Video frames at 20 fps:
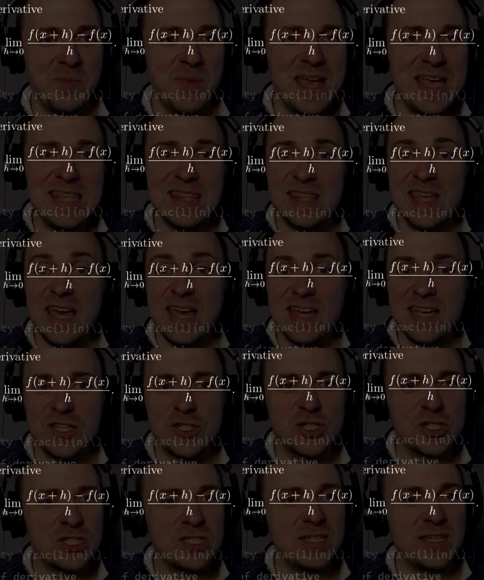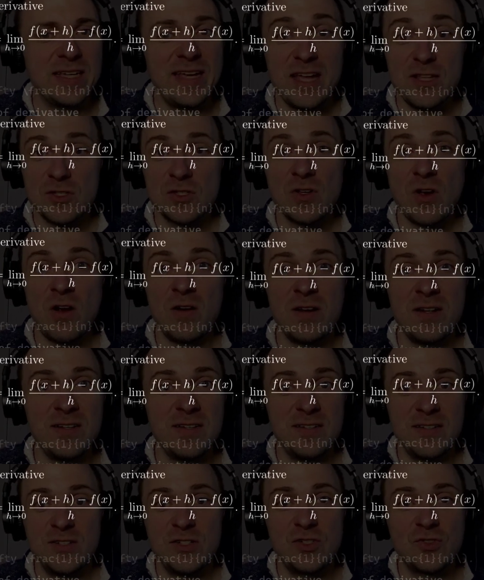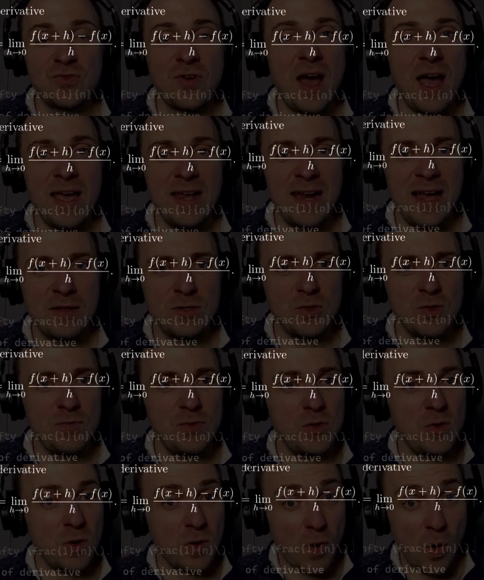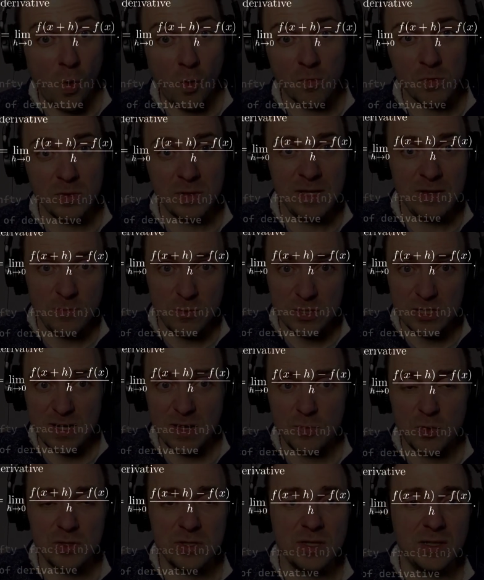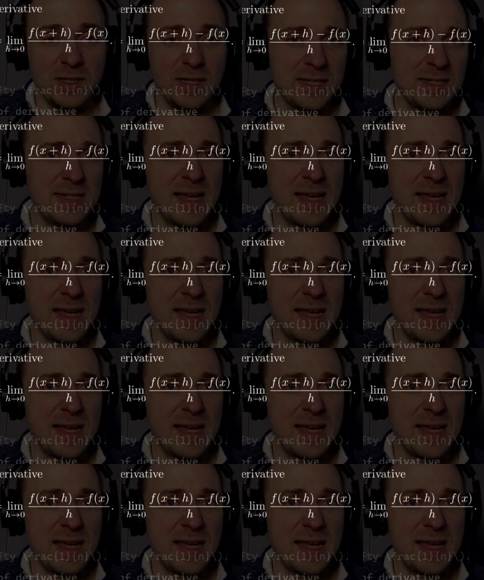main thing is just to get started and to try it out. So if you go to Overleaf, which I put the link